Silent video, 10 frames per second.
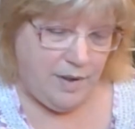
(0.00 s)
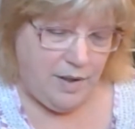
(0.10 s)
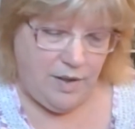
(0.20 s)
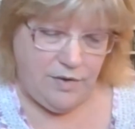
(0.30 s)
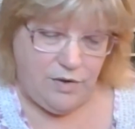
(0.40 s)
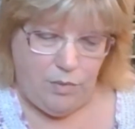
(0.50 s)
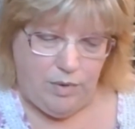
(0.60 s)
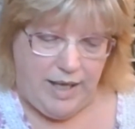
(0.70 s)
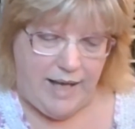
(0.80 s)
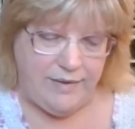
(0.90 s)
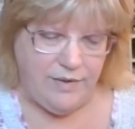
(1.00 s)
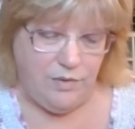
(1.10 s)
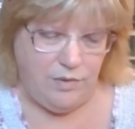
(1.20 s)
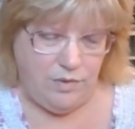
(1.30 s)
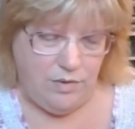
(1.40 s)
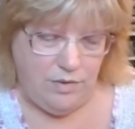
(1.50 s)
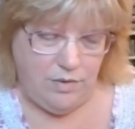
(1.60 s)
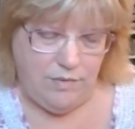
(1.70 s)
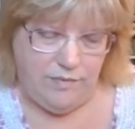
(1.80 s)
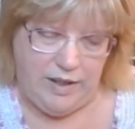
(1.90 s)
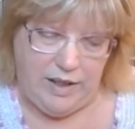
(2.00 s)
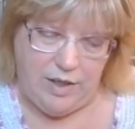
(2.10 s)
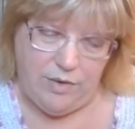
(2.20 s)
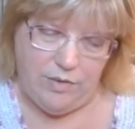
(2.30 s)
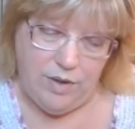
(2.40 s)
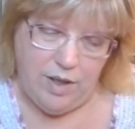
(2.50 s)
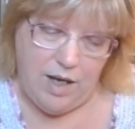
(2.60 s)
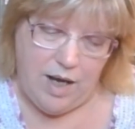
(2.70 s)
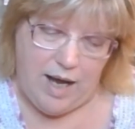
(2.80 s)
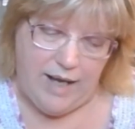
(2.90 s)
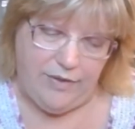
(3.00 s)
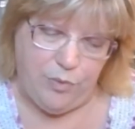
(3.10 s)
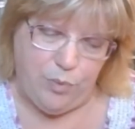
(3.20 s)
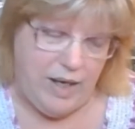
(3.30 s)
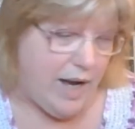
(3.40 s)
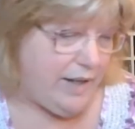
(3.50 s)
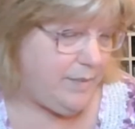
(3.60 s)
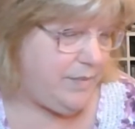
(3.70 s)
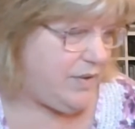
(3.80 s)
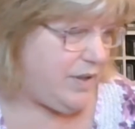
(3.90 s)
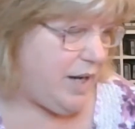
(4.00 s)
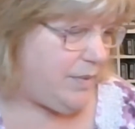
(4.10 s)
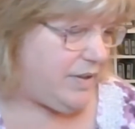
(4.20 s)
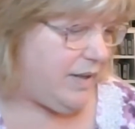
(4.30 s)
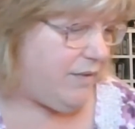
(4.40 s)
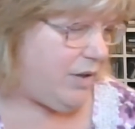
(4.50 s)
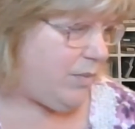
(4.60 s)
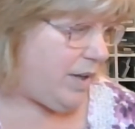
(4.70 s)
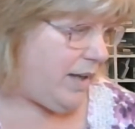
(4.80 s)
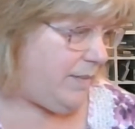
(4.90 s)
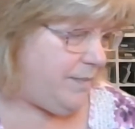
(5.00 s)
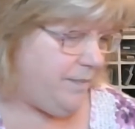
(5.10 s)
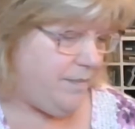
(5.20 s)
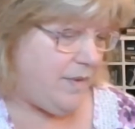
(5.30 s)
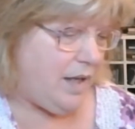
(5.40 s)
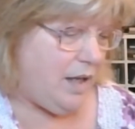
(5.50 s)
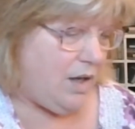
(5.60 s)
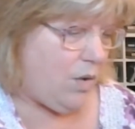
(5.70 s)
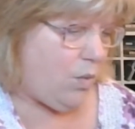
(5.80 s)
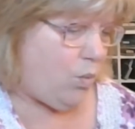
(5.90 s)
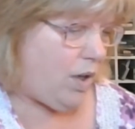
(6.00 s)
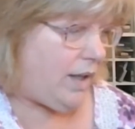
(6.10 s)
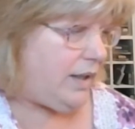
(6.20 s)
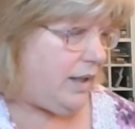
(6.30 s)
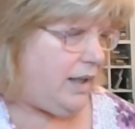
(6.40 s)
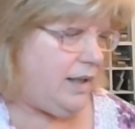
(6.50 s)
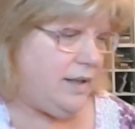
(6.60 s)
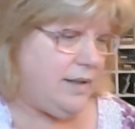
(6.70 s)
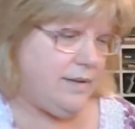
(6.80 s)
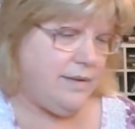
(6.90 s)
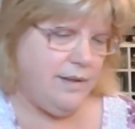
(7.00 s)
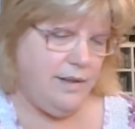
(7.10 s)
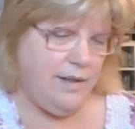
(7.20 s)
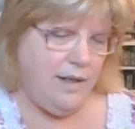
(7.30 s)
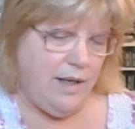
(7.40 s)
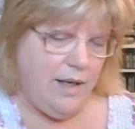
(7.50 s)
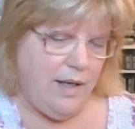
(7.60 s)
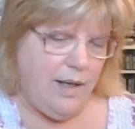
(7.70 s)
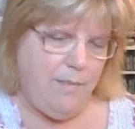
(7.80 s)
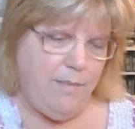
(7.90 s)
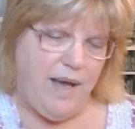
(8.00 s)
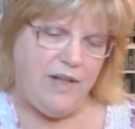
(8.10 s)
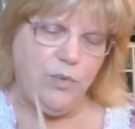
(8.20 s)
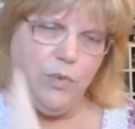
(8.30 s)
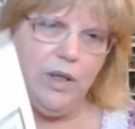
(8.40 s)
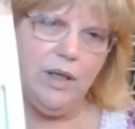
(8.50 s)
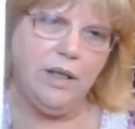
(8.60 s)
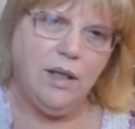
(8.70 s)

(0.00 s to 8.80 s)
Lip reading: So last video, I had 3 items that I was giving away. One is Patchwork.